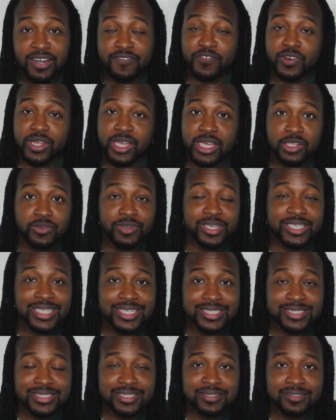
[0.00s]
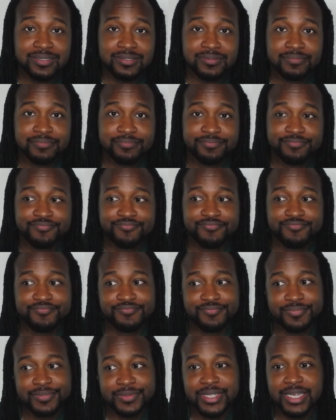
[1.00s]
for Hillary Clinton,
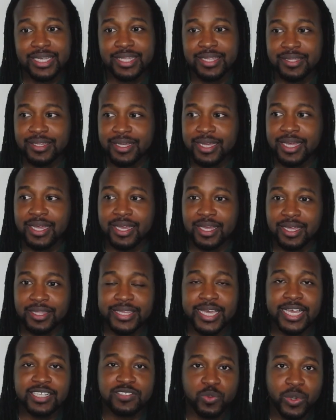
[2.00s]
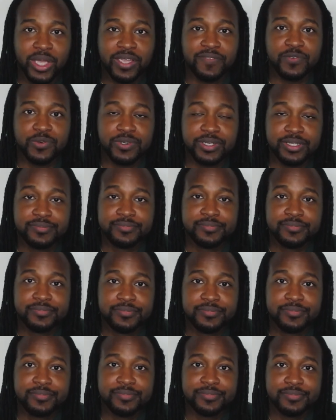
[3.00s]
that's wavering,
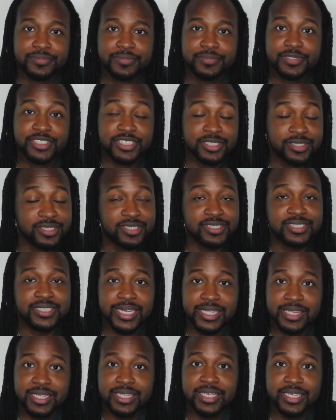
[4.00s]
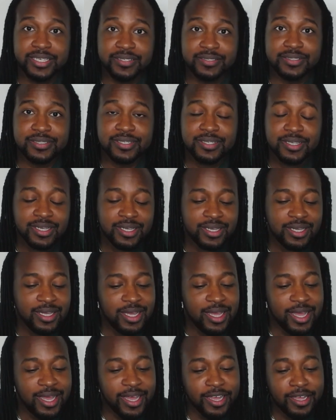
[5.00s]
to say the least.
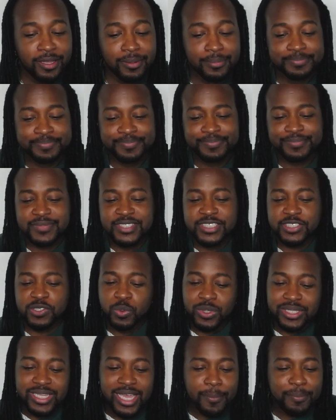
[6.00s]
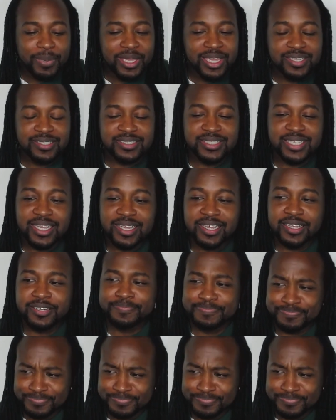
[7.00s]
So with that being said,